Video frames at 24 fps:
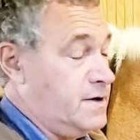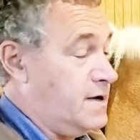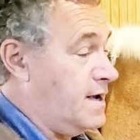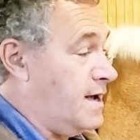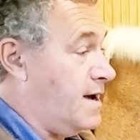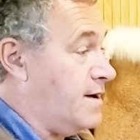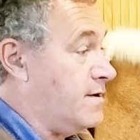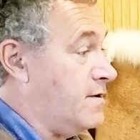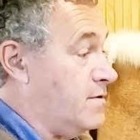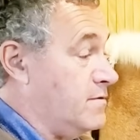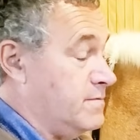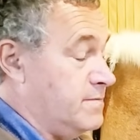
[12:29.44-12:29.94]

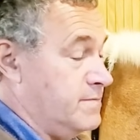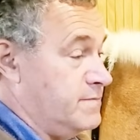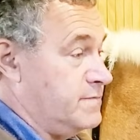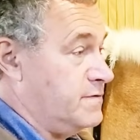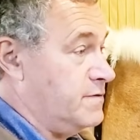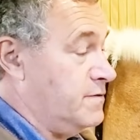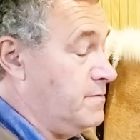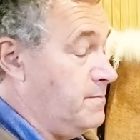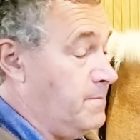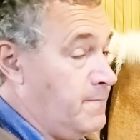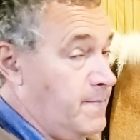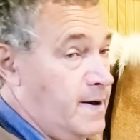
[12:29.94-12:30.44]
how to,
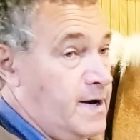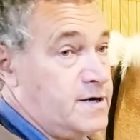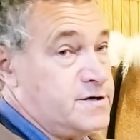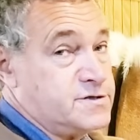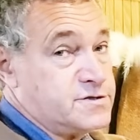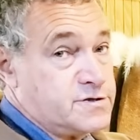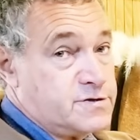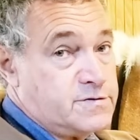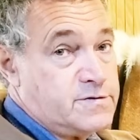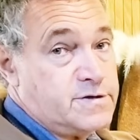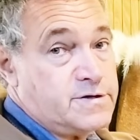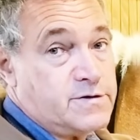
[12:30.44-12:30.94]
to
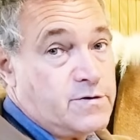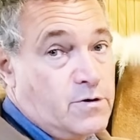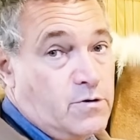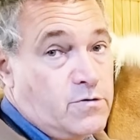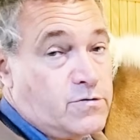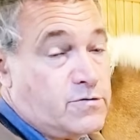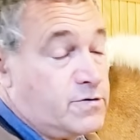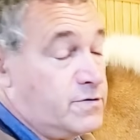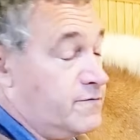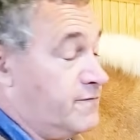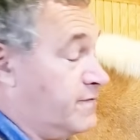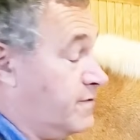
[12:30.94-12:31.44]
measure and
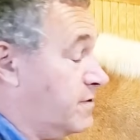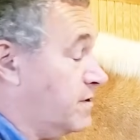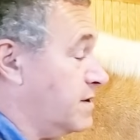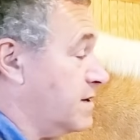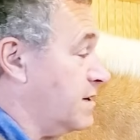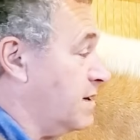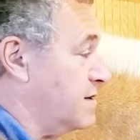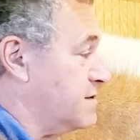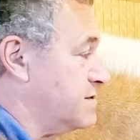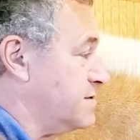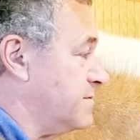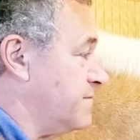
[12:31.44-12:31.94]
order for
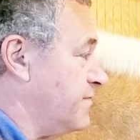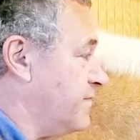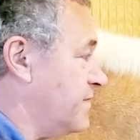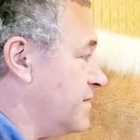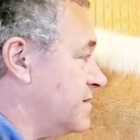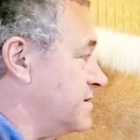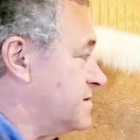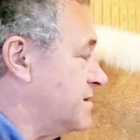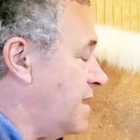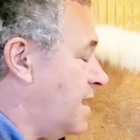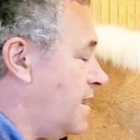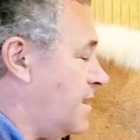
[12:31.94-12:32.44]
a custom
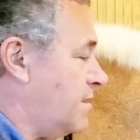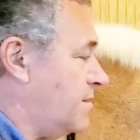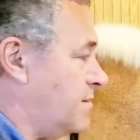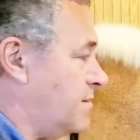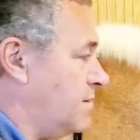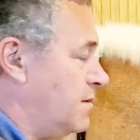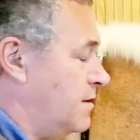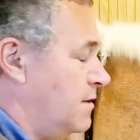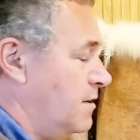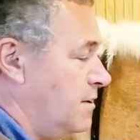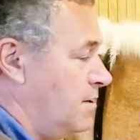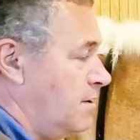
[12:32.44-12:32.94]
fit
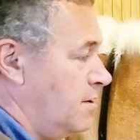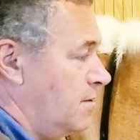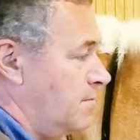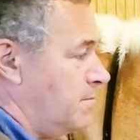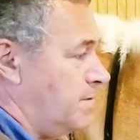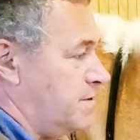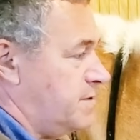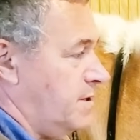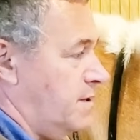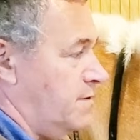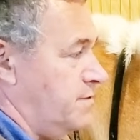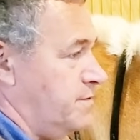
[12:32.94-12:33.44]
saddle.
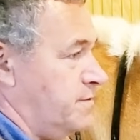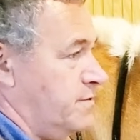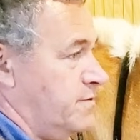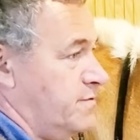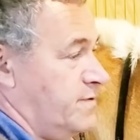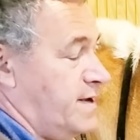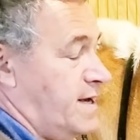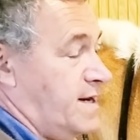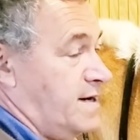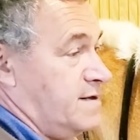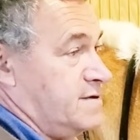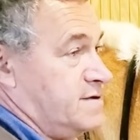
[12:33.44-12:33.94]
But don't do
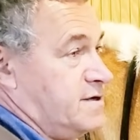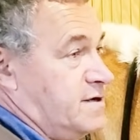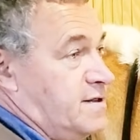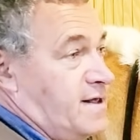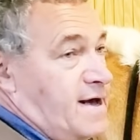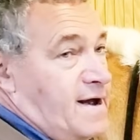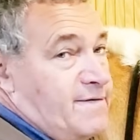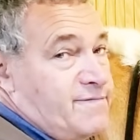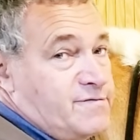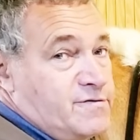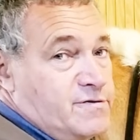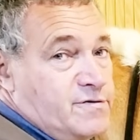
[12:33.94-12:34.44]
that until
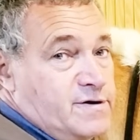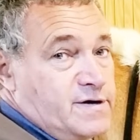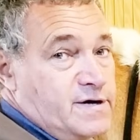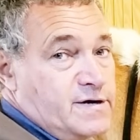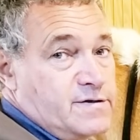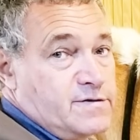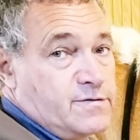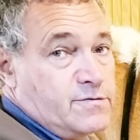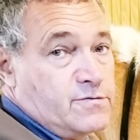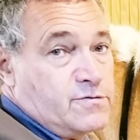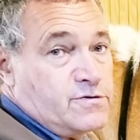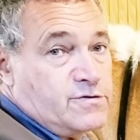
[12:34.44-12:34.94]
after you
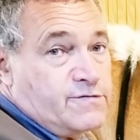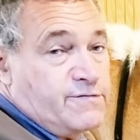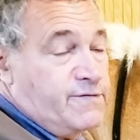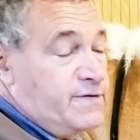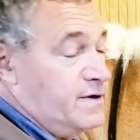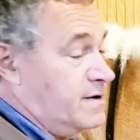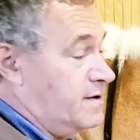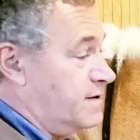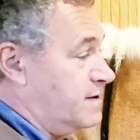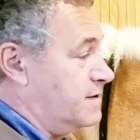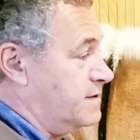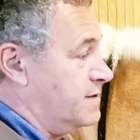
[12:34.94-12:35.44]
get the horse
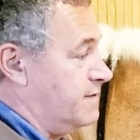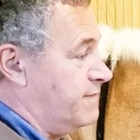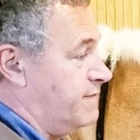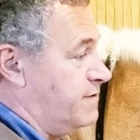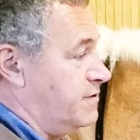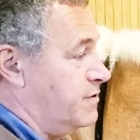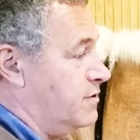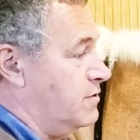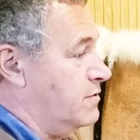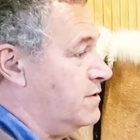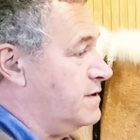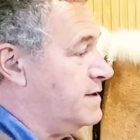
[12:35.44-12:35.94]
fit because if
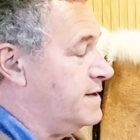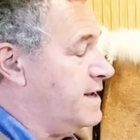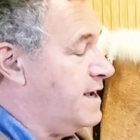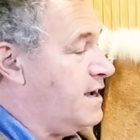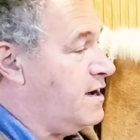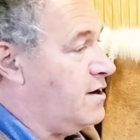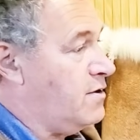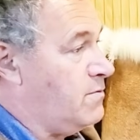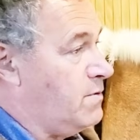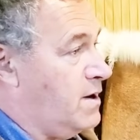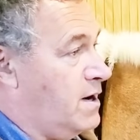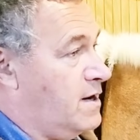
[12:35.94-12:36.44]
you do it
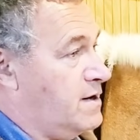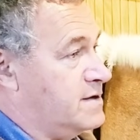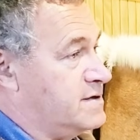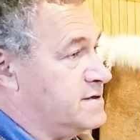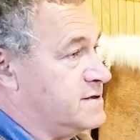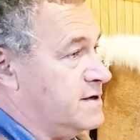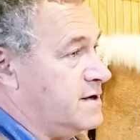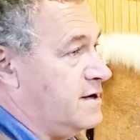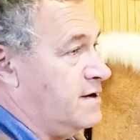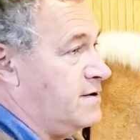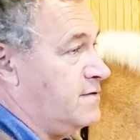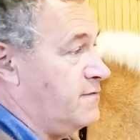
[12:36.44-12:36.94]
now while
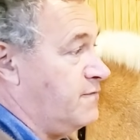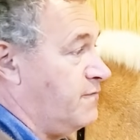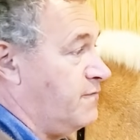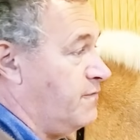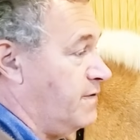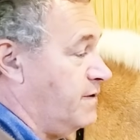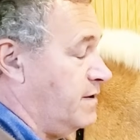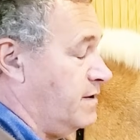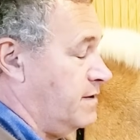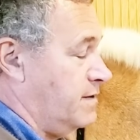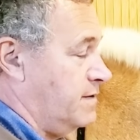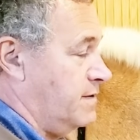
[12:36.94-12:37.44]
he's
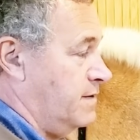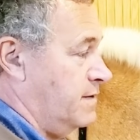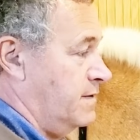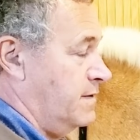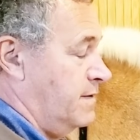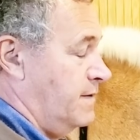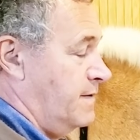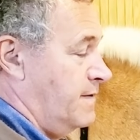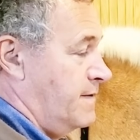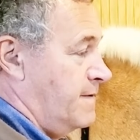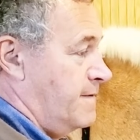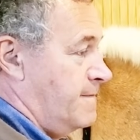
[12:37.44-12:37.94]
unfit,
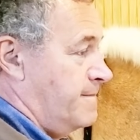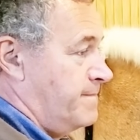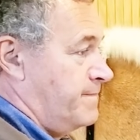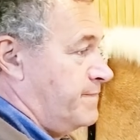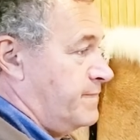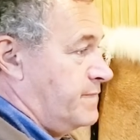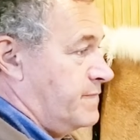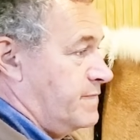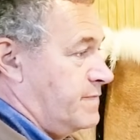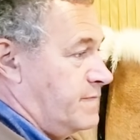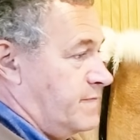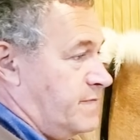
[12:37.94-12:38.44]

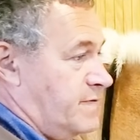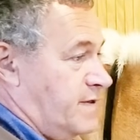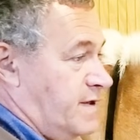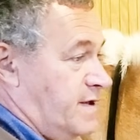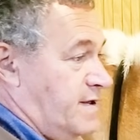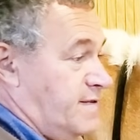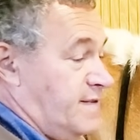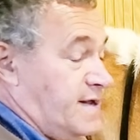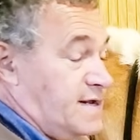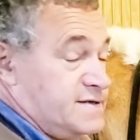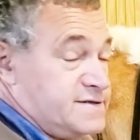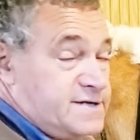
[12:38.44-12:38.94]

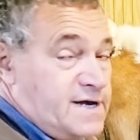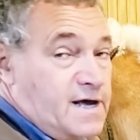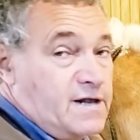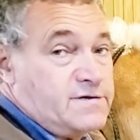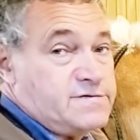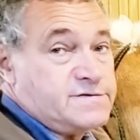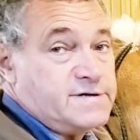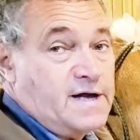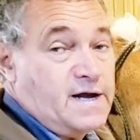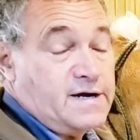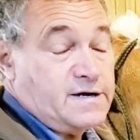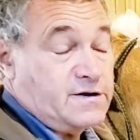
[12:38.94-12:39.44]
then that
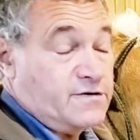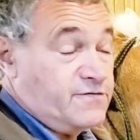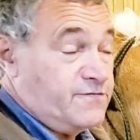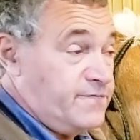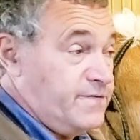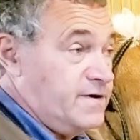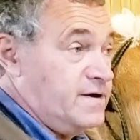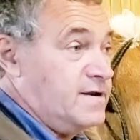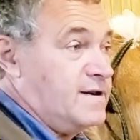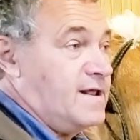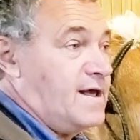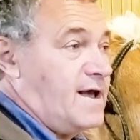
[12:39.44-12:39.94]
saddle's not going to
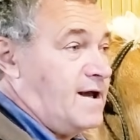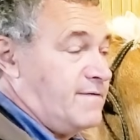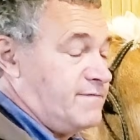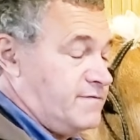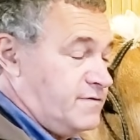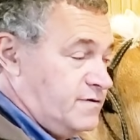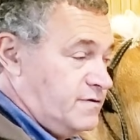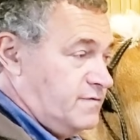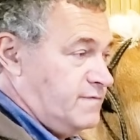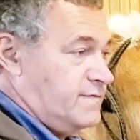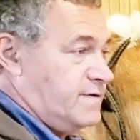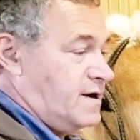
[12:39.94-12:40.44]
fit
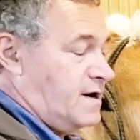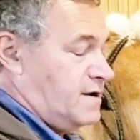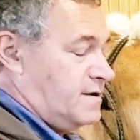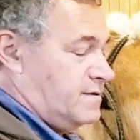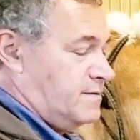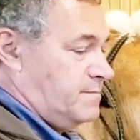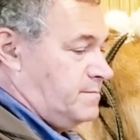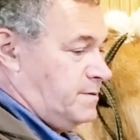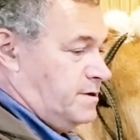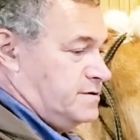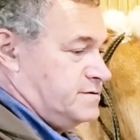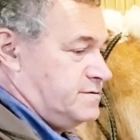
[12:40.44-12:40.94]
after you've got
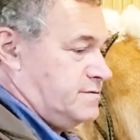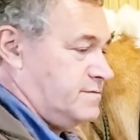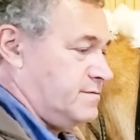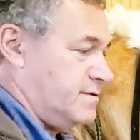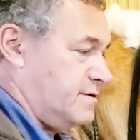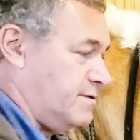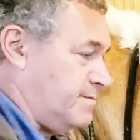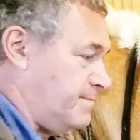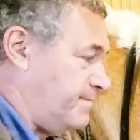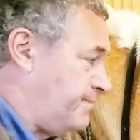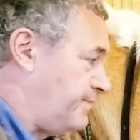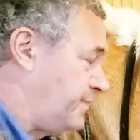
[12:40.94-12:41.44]
him muscled
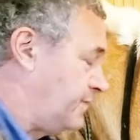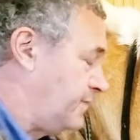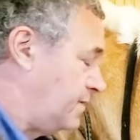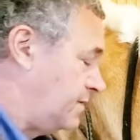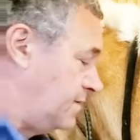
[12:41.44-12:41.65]
up.